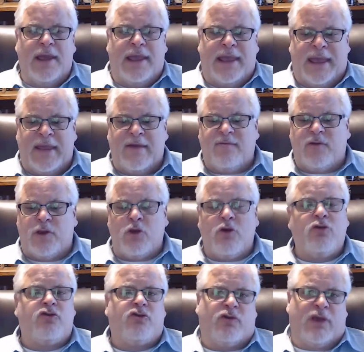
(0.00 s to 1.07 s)
If
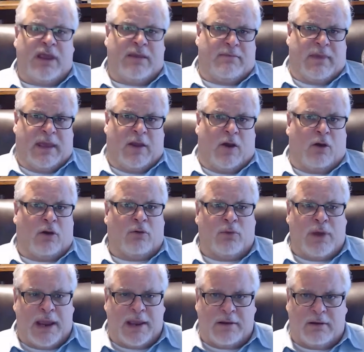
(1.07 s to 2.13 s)
you treat me on a
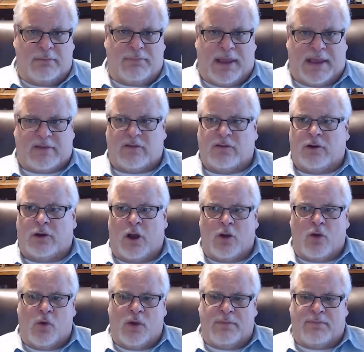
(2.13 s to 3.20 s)
regular basis, an
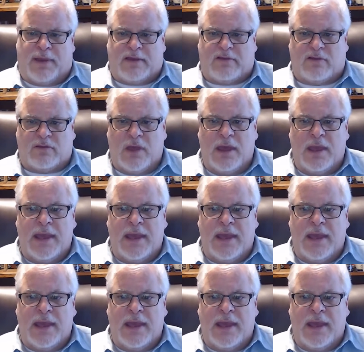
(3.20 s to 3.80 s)
ongoing basis,